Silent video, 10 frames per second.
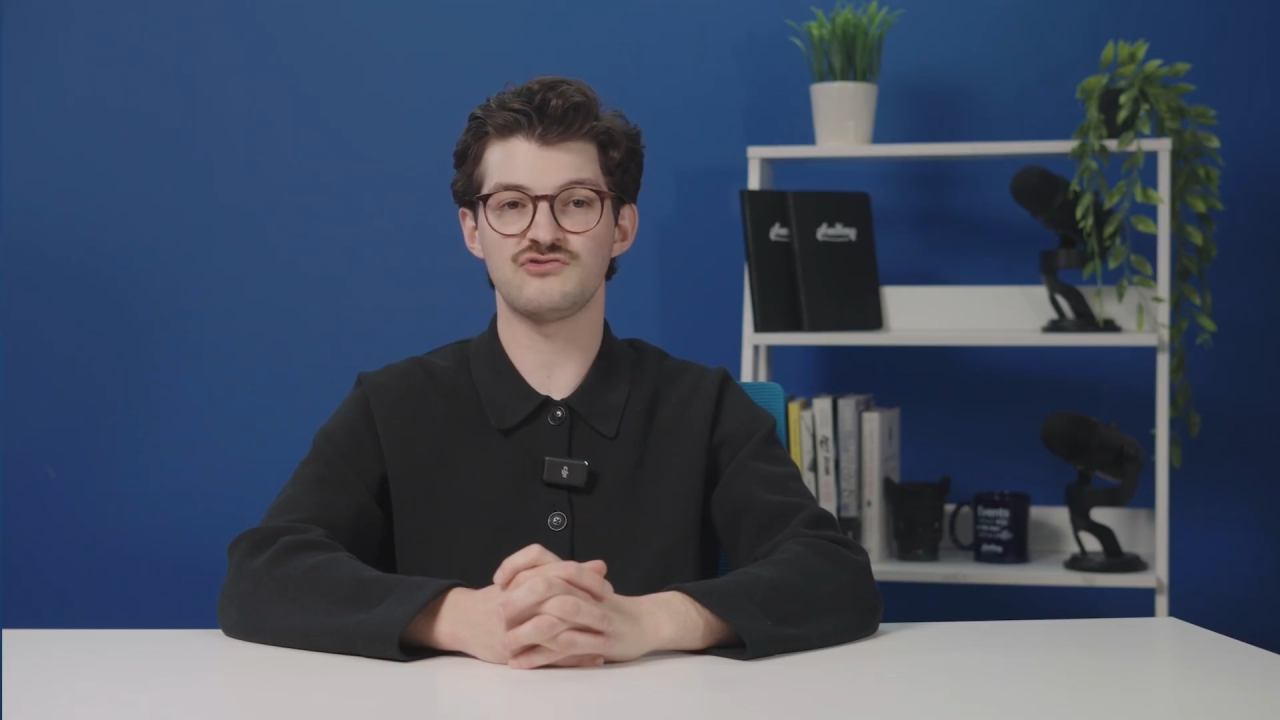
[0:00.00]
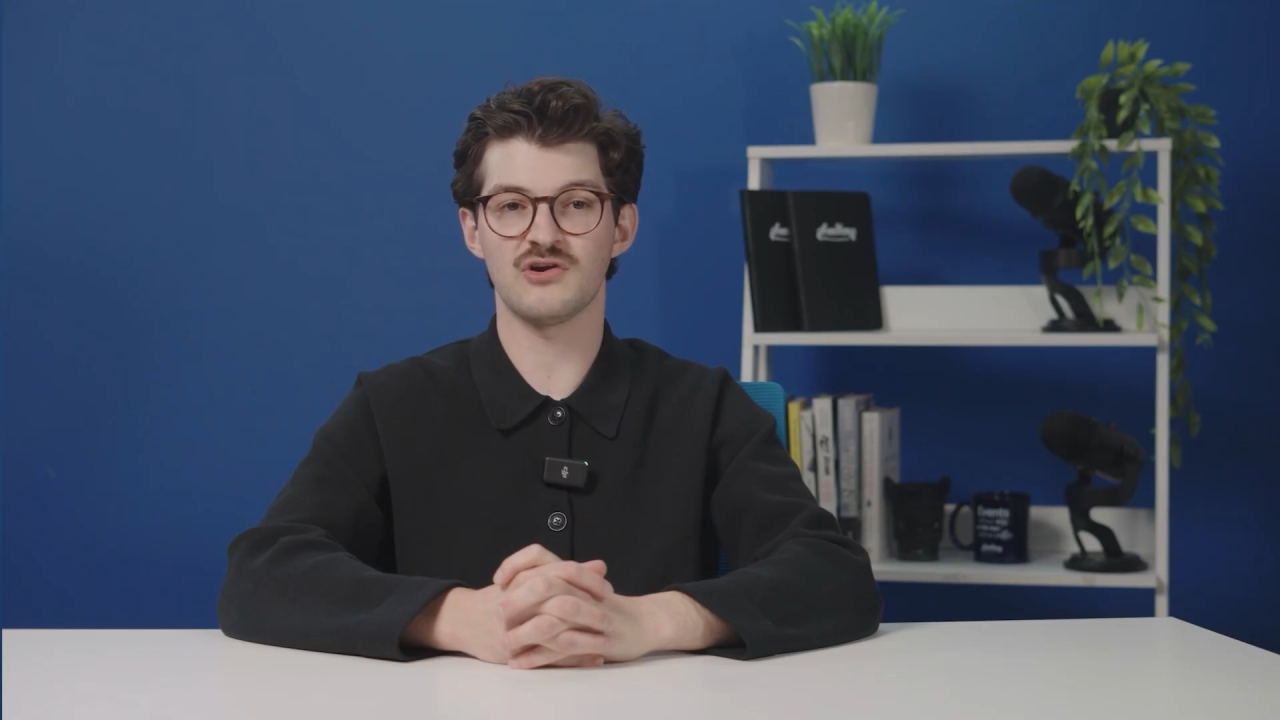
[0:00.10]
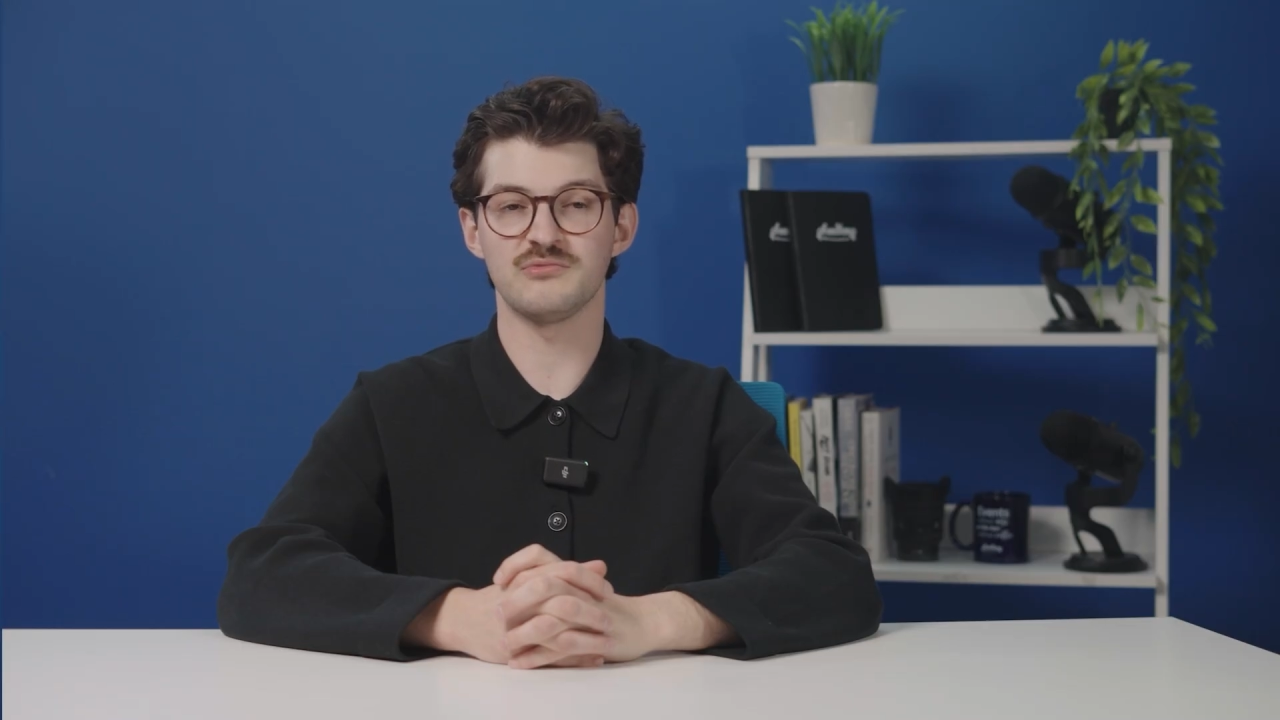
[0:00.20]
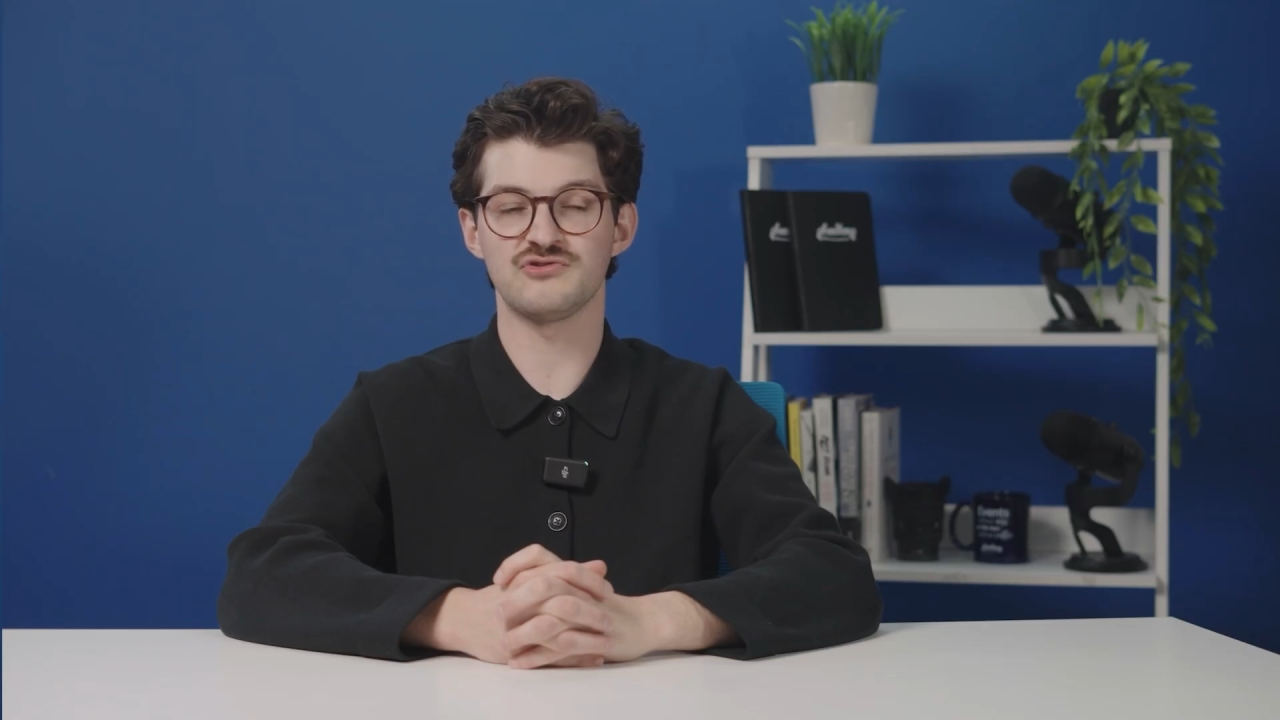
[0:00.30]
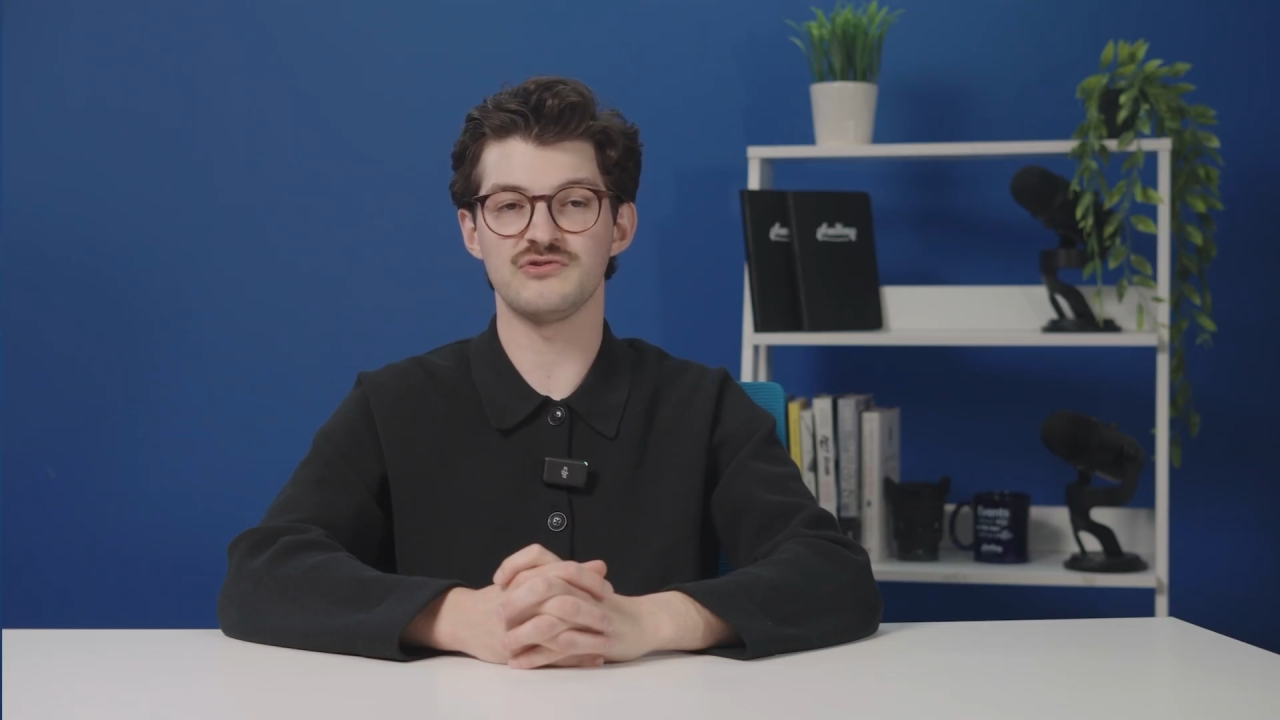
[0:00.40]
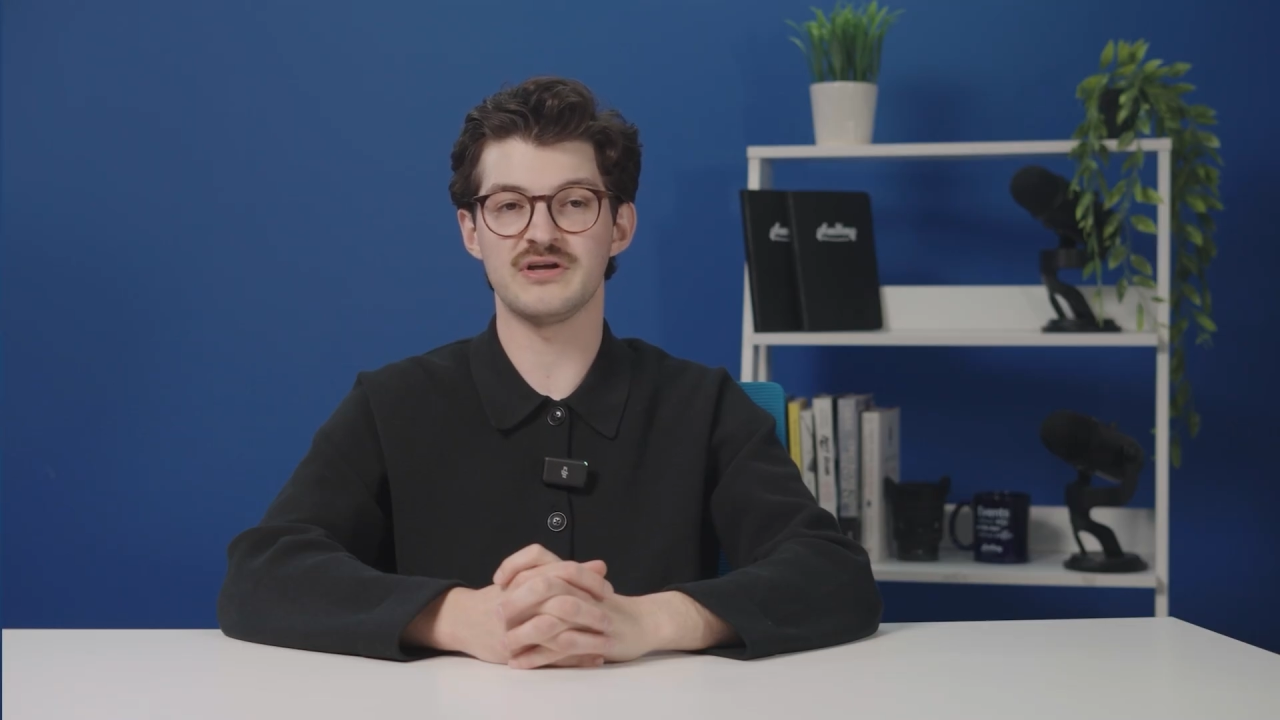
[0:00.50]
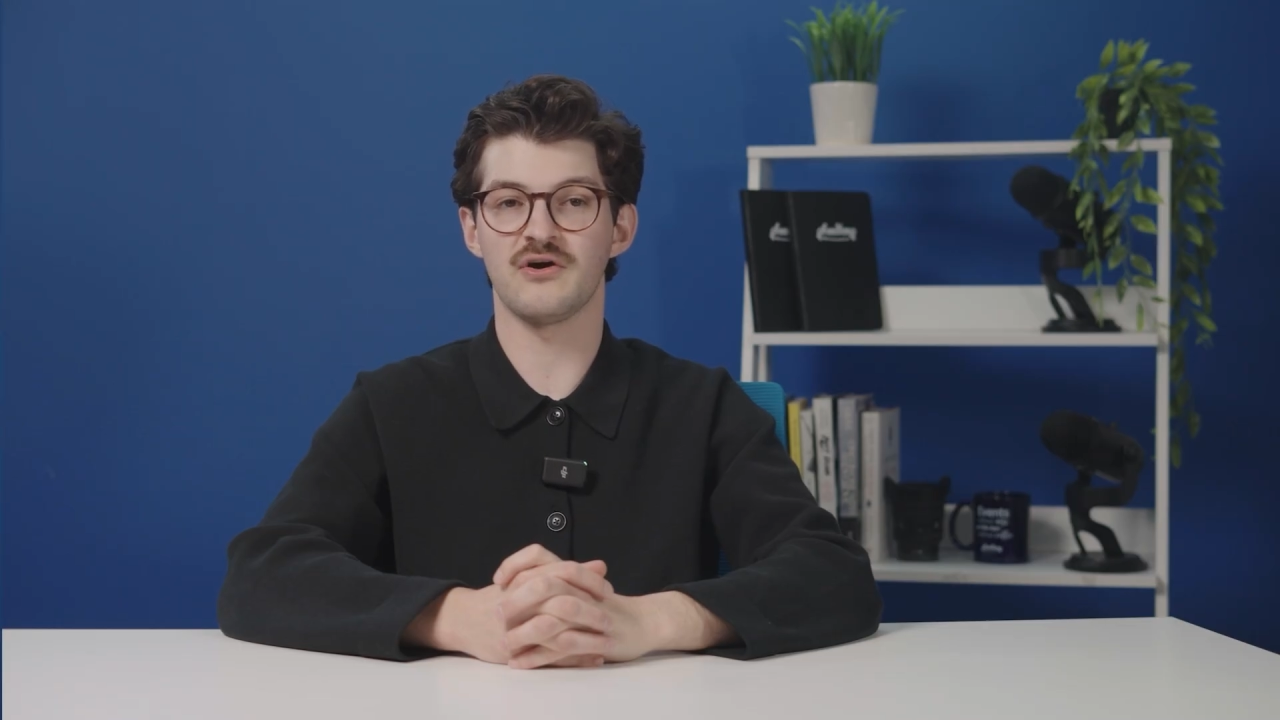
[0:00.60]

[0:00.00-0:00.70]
troubleshooting